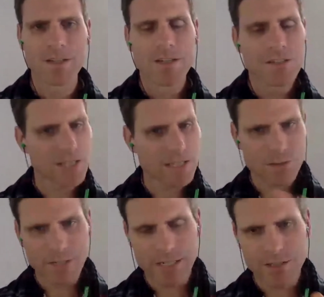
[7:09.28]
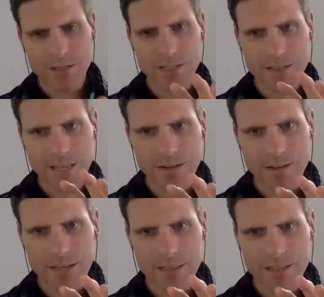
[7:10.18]
So that's great. So that,
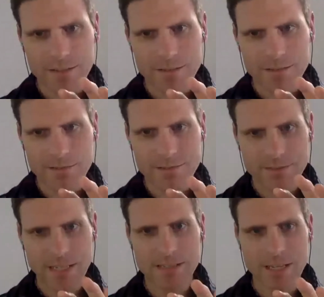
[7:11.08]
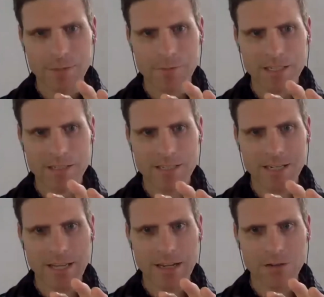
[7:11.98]
I think, does help me understand
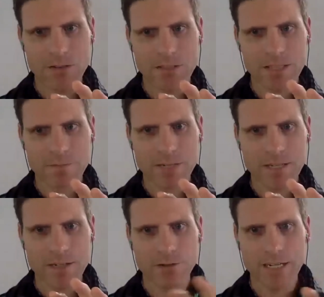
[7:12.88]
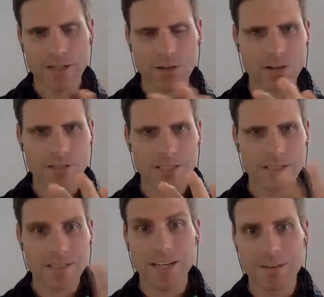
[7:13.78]
how you then might create
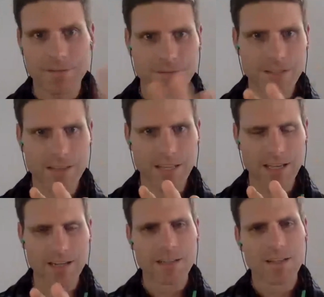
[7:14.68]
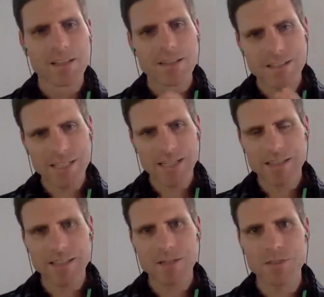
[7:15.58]
content to kind of fit that. The
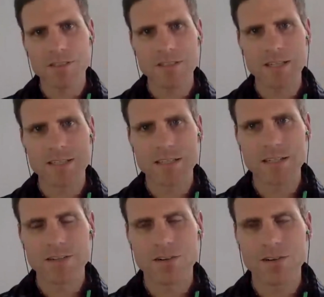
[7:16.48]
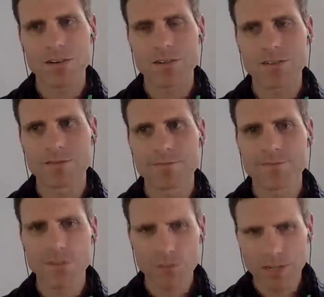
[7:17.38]
second thing was this idea on
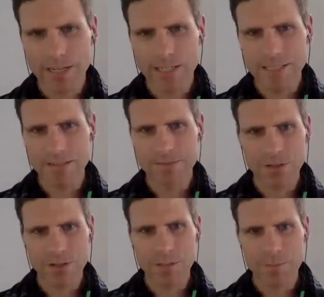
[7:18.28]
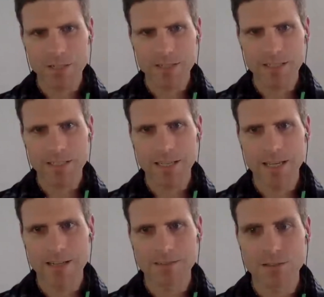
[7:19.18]
variety and variability
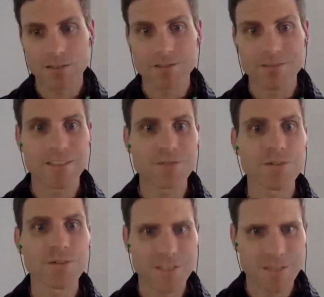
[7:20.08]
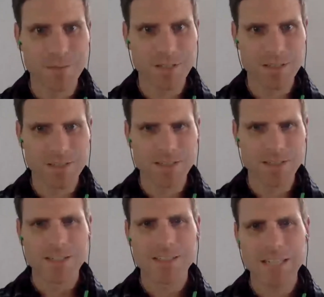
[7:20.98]
and sort of different stimulus.
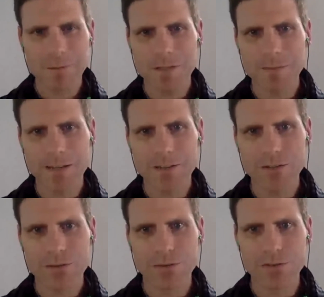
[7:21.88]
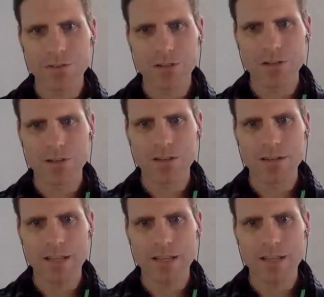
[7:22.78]
Tell me about your thoughts on